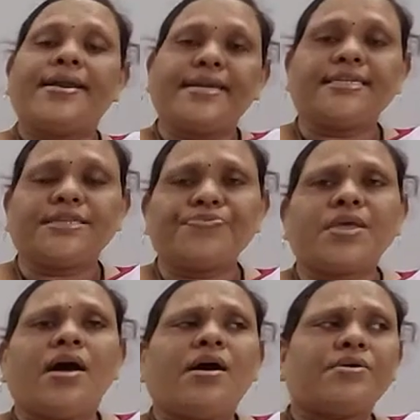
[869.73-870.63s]
Next,
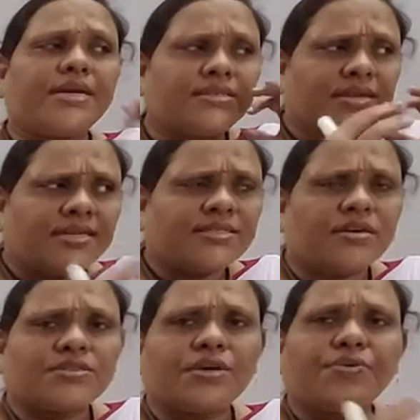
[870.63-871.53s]
resonance
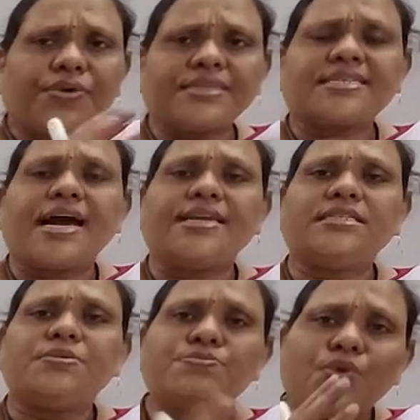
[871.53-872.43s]
structure which
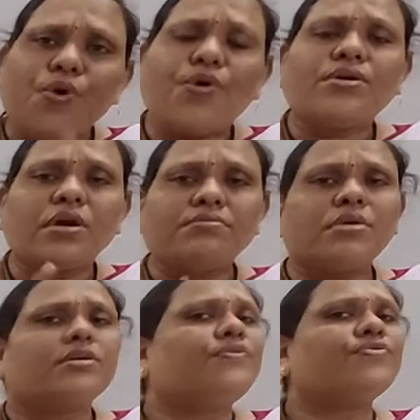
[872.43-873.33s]
carries more
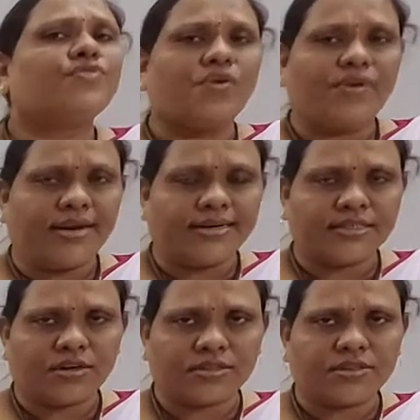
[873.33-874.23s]
number of covalent
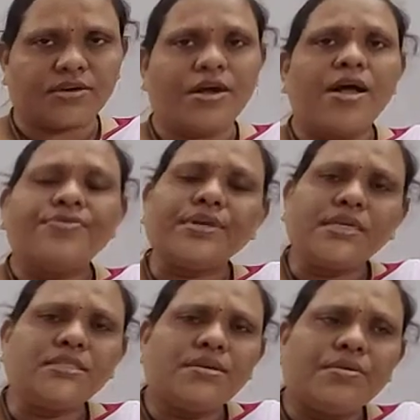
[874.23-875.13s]
structure,
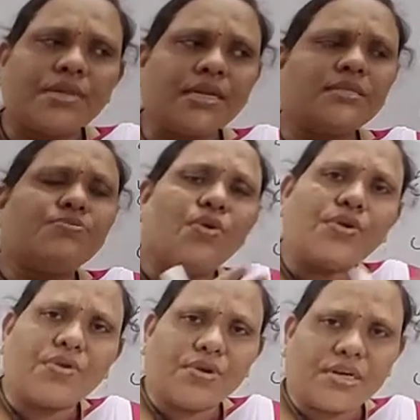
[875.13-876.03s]
that has
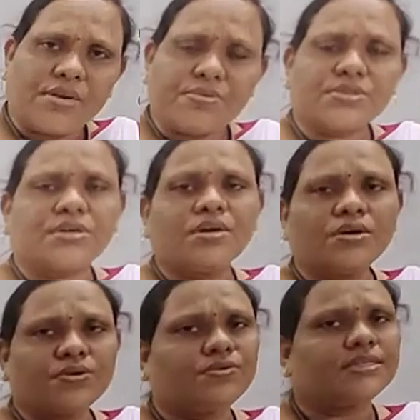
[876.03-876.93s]
more
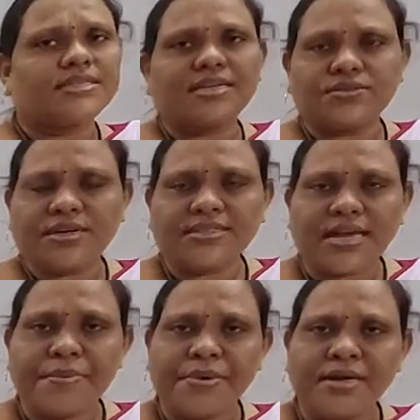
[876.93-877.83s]
contribution towards the resonance
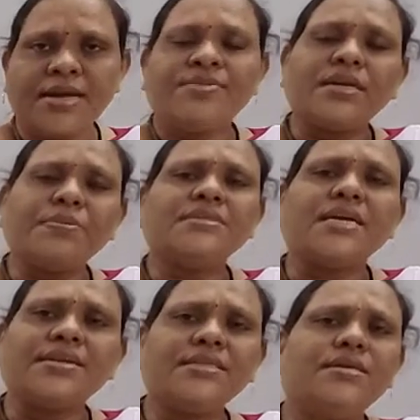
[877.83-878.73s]
hybrid, that means
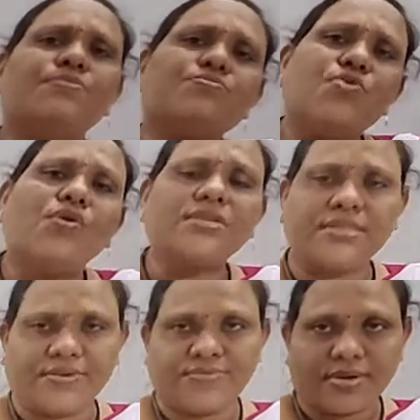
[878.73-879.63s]
that is more
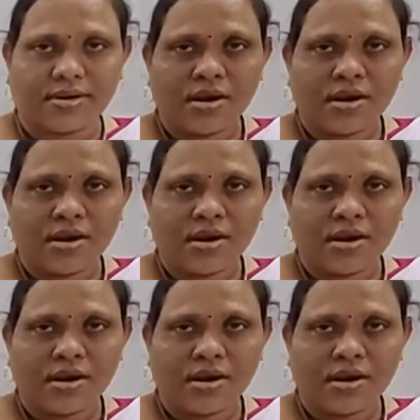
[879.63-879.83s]
stable.